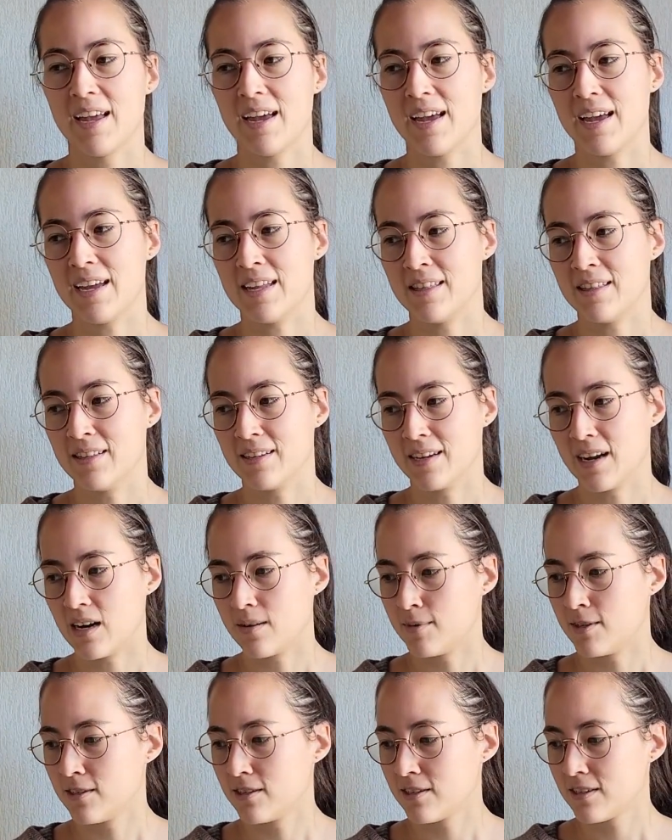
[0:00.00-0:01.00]
And
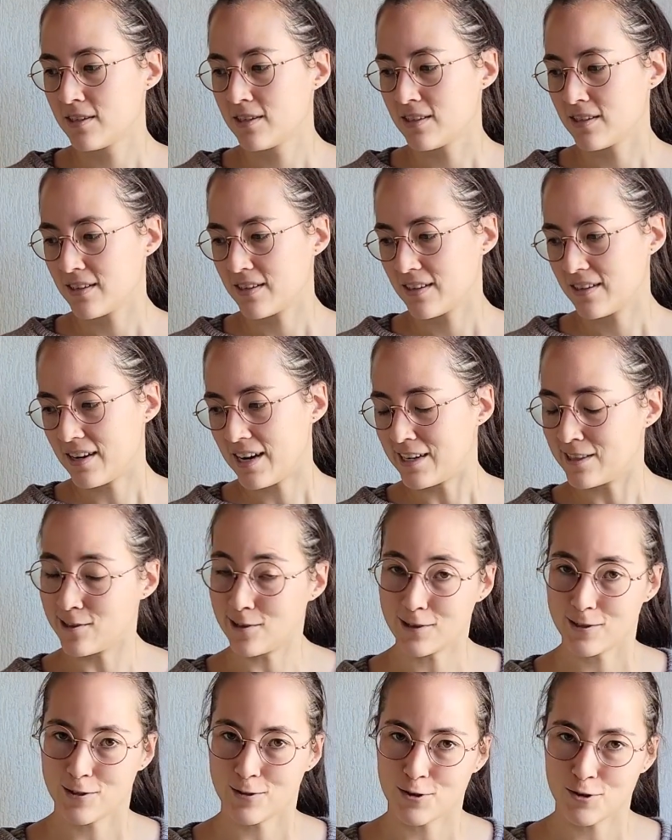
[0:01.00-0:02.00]
garments are
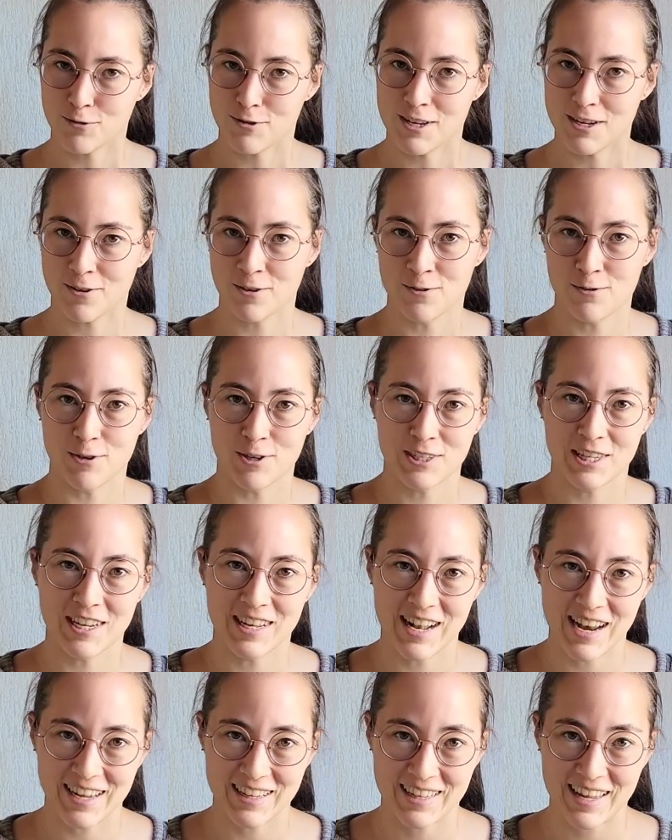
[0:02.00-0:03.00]
not usually
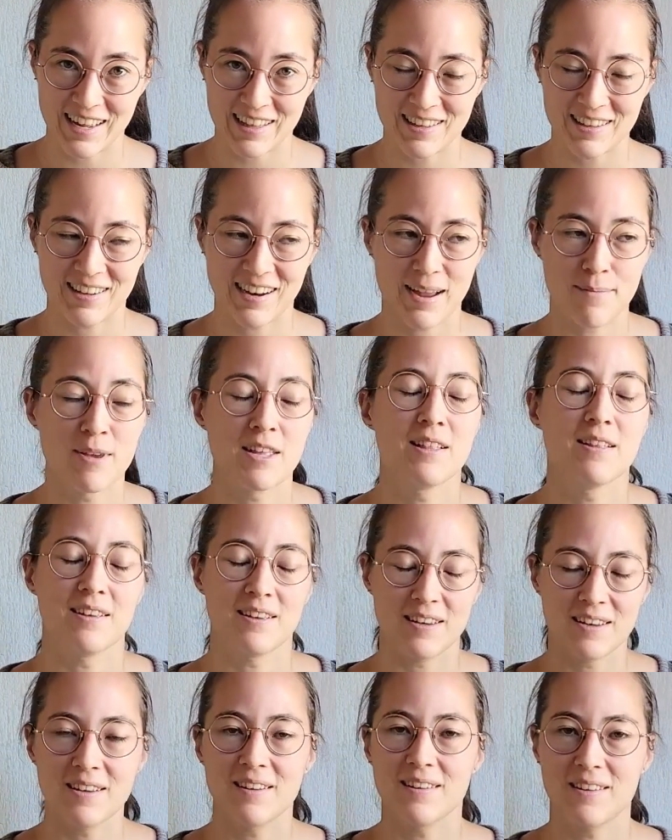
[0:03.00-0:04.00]
constructed like that. In
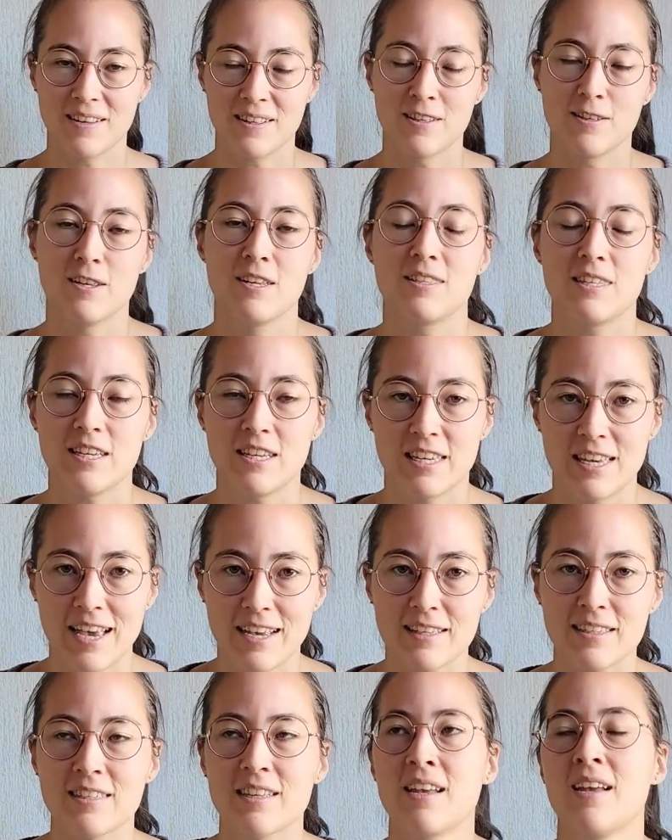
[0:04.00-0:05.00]
knitting,
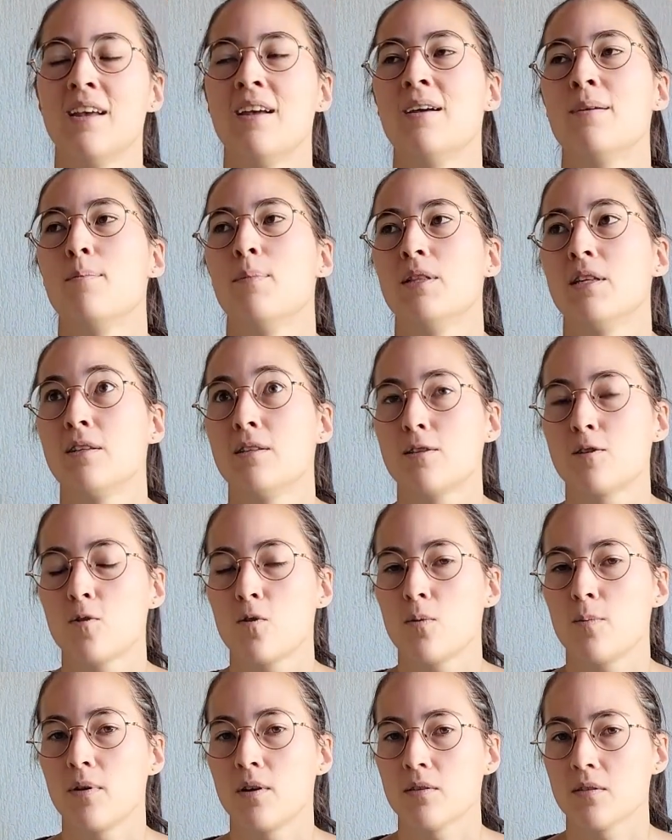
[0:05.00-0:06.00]
yes, but in
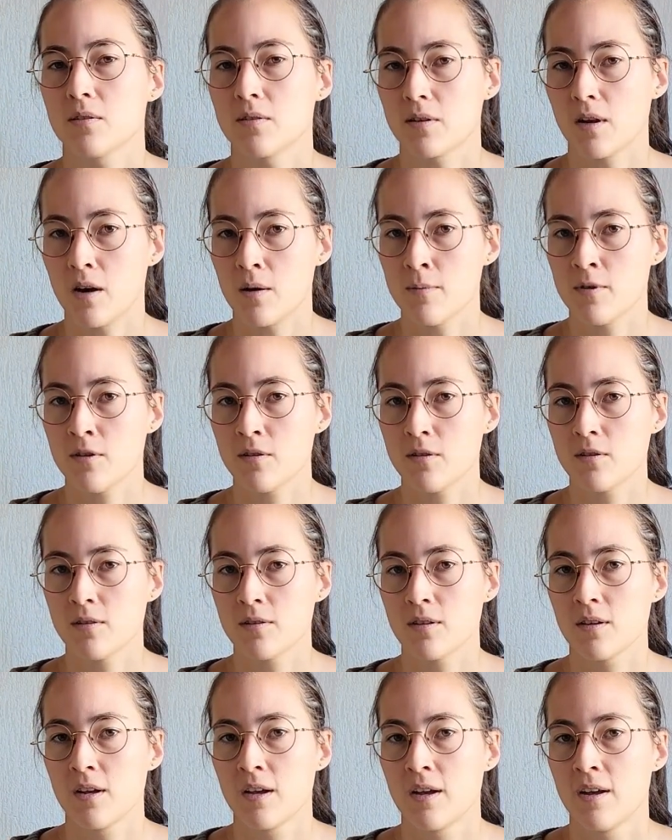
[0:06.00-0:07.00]
store-bought
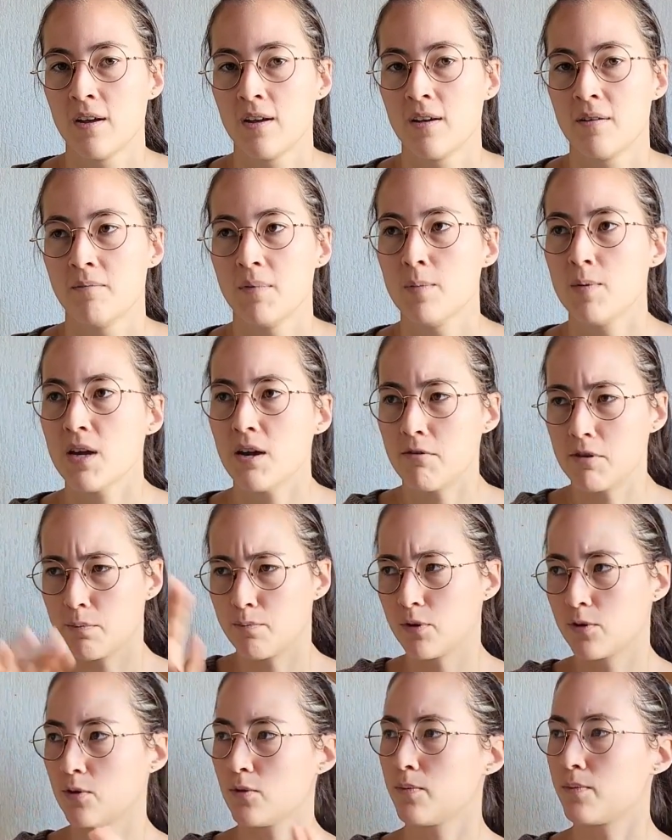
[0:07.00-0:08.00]
garments, maybe I will
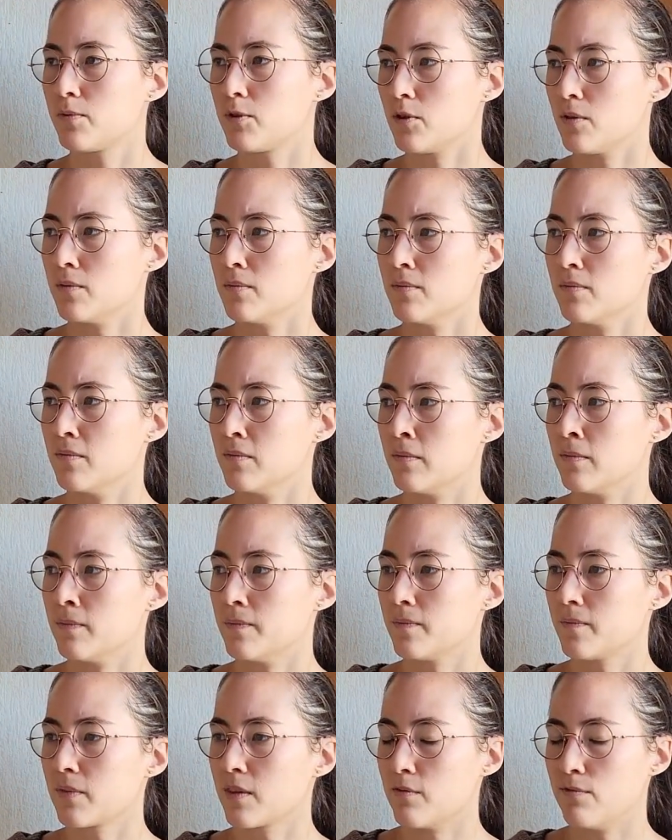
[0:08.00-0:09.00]
put up some
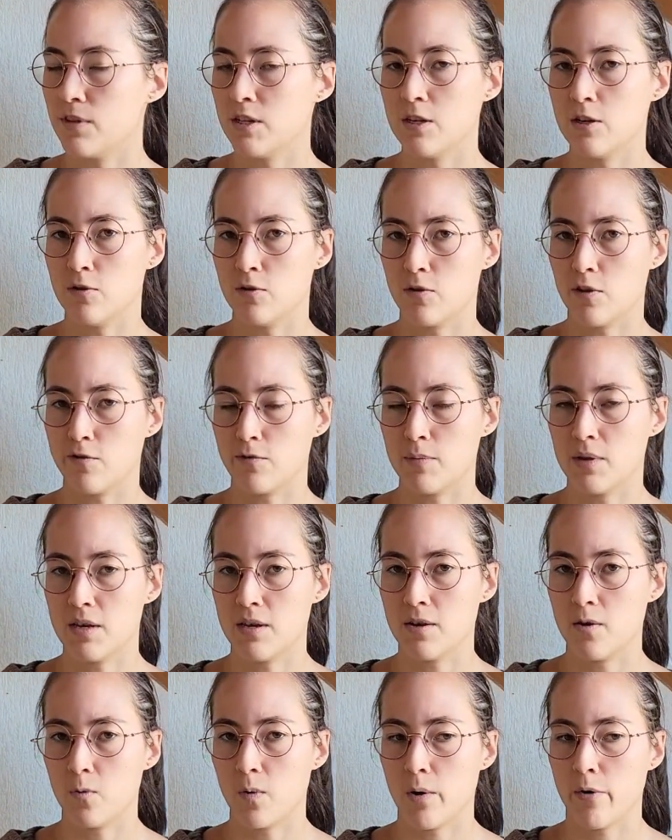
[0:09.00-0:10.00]
video of
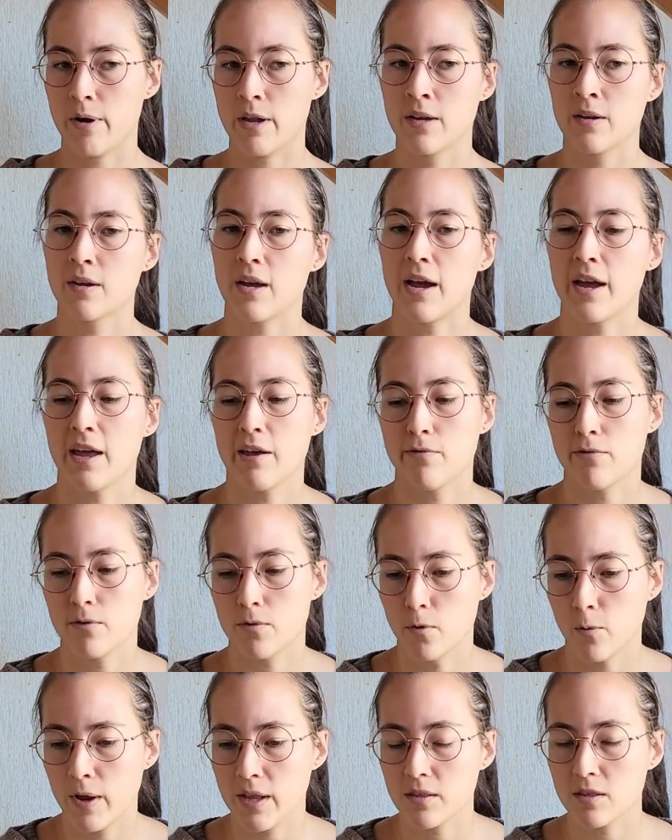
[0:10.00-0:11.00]
me wearing, I have
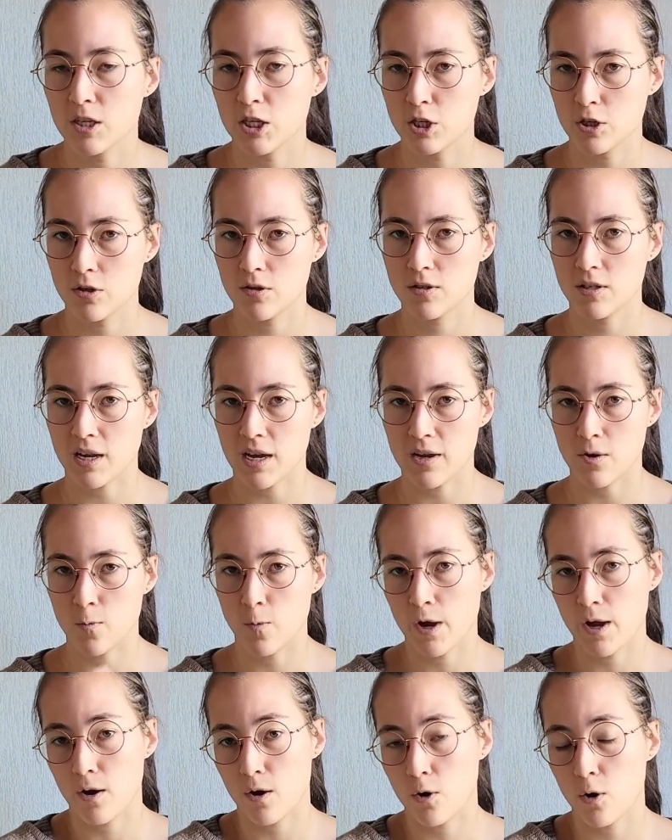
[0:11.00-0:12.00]
a red t-shirt I
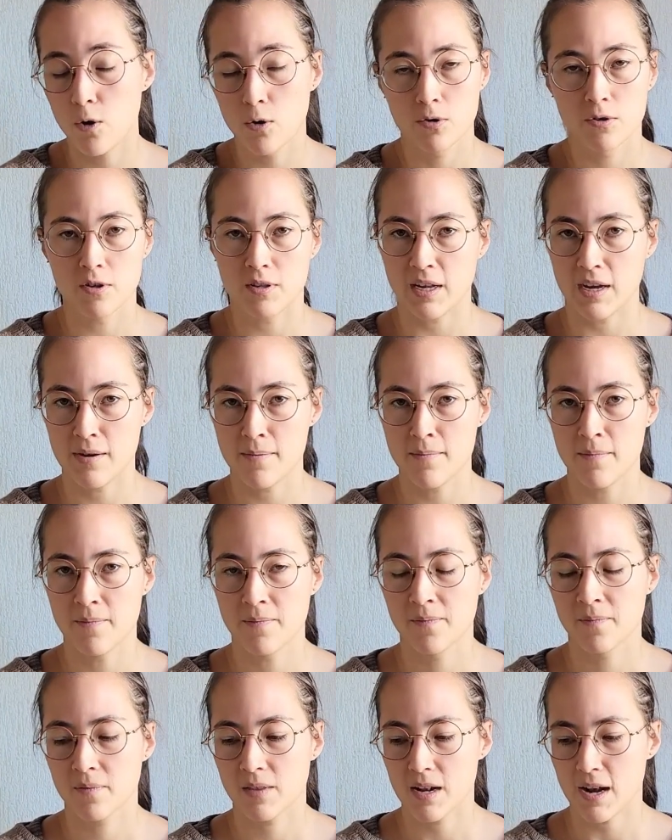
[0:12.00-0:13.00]
wear all the time,
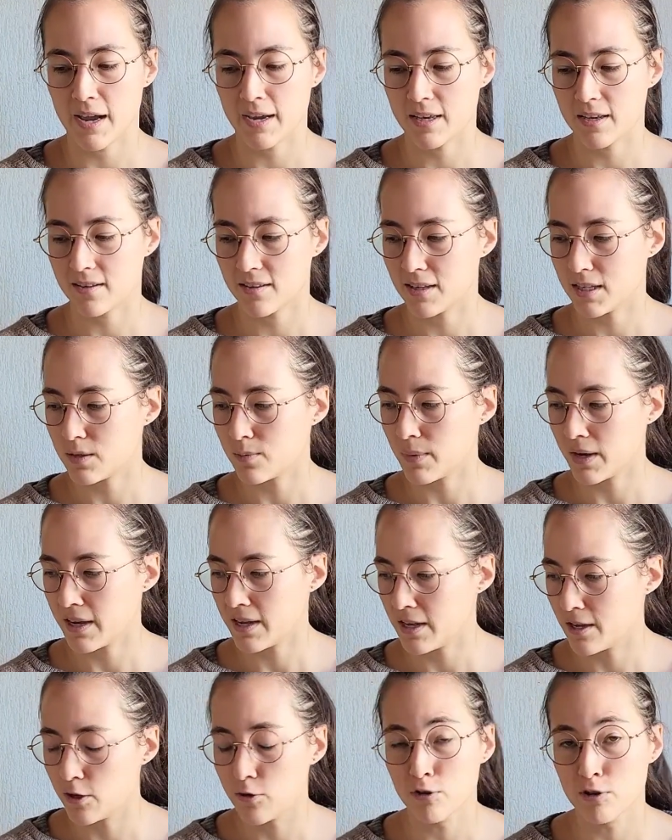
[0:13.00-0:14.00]
like it's my
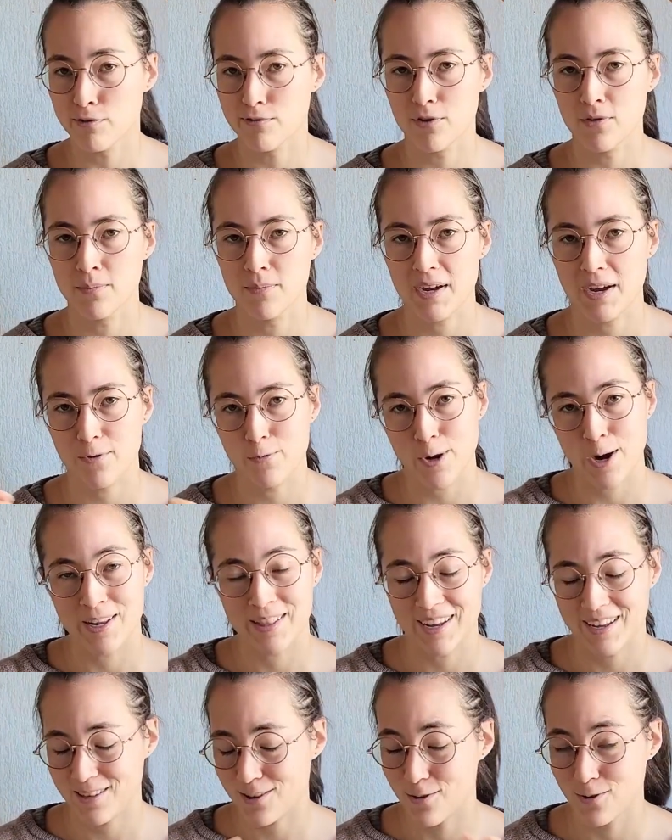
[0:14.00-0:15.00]
uniform, I wear
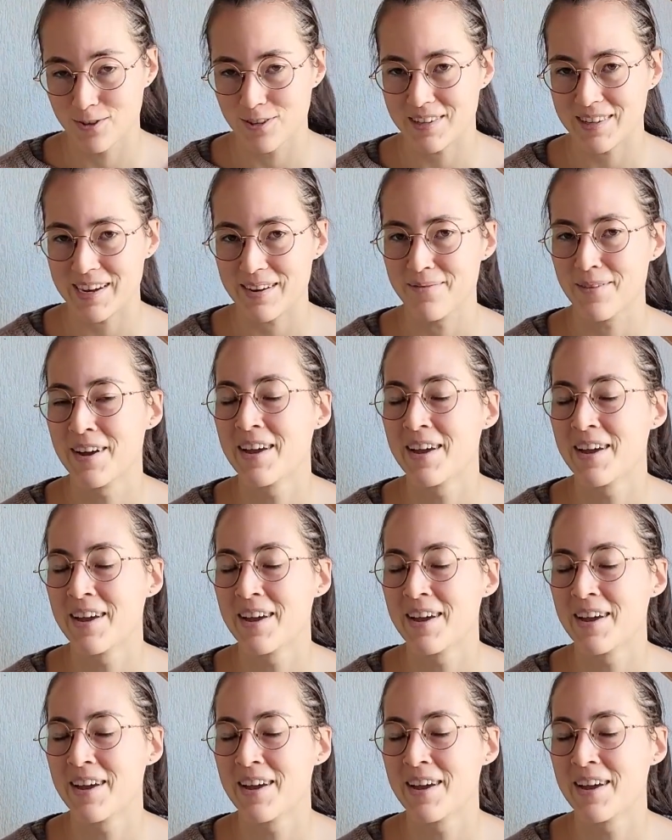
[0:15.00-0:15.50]
that all the time.